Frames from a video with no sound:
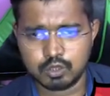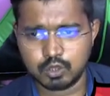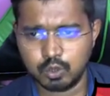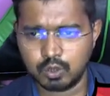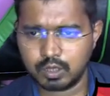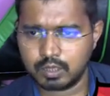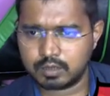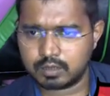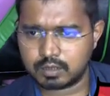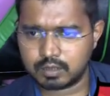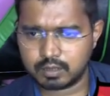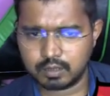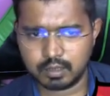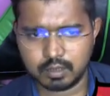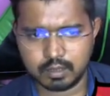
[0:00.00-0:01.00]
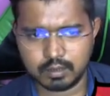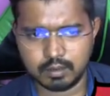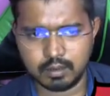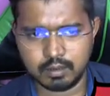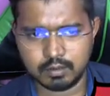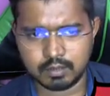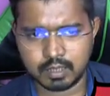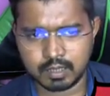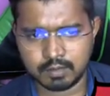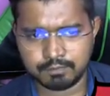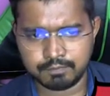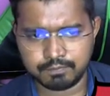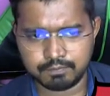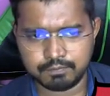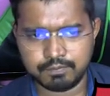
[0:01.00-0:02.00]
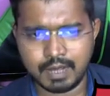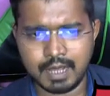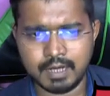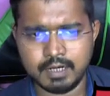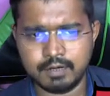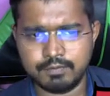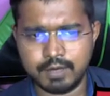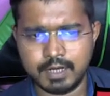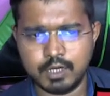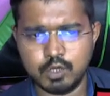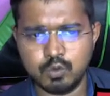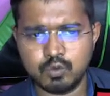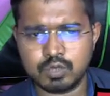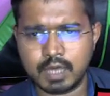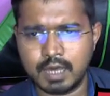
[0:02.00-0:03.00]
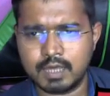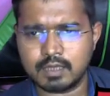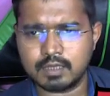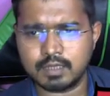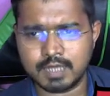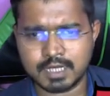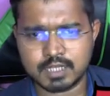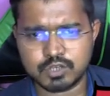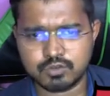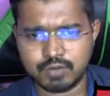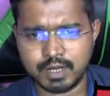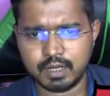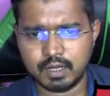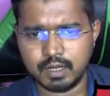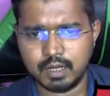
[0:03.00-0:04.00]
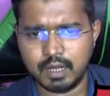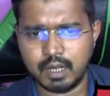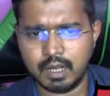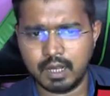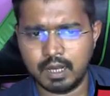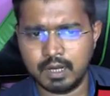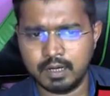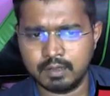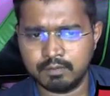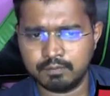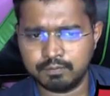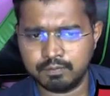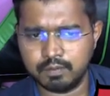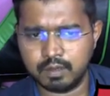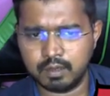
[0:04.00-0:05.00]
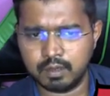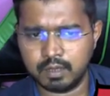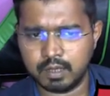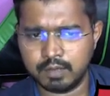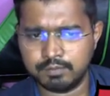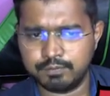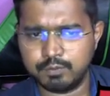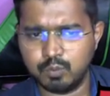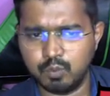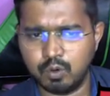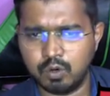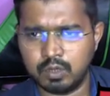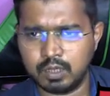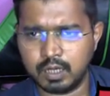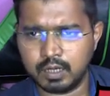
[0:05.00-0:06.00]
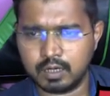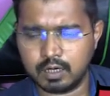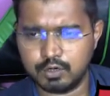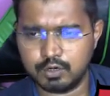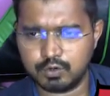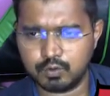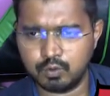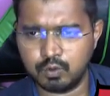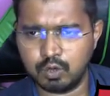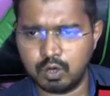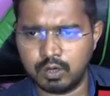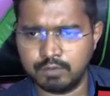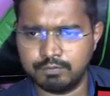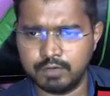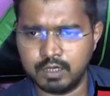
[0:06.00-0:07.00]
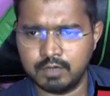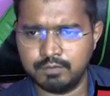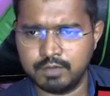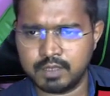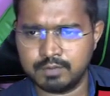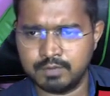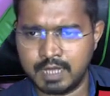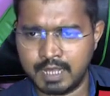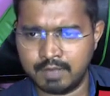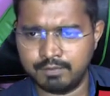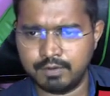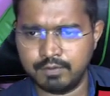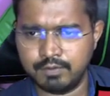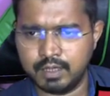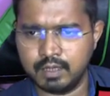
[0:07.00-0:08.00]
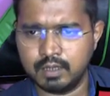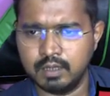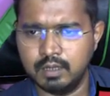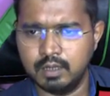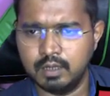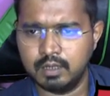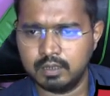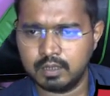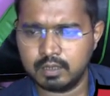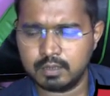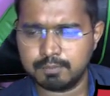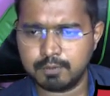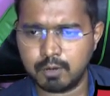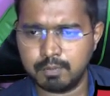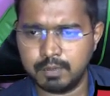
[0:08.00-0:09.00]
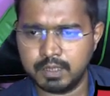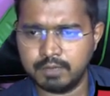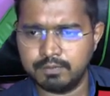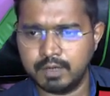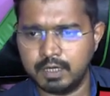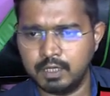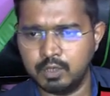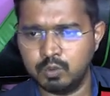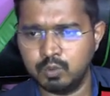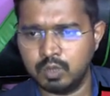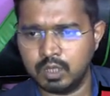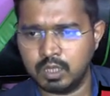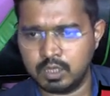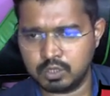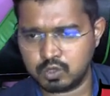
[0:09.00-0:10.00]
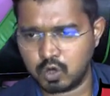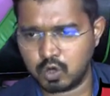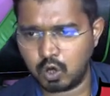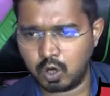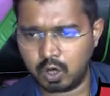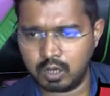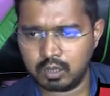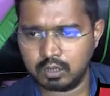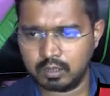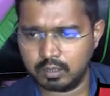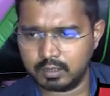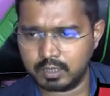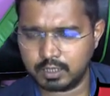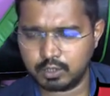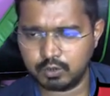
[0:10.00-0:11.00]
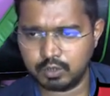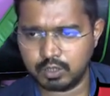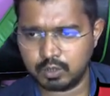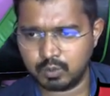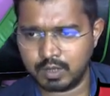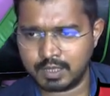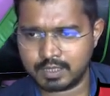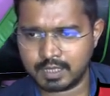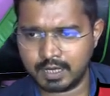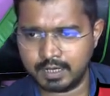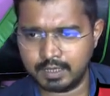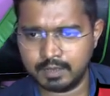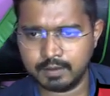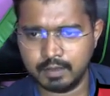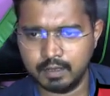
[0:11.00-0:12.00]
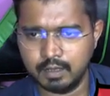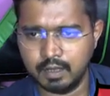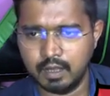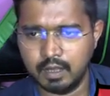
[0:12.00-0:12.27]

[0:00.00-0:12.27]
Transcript: So it's there are valid values as a text string, and if you want a control or a field visible everywhere, then the property value is all that you need to assign.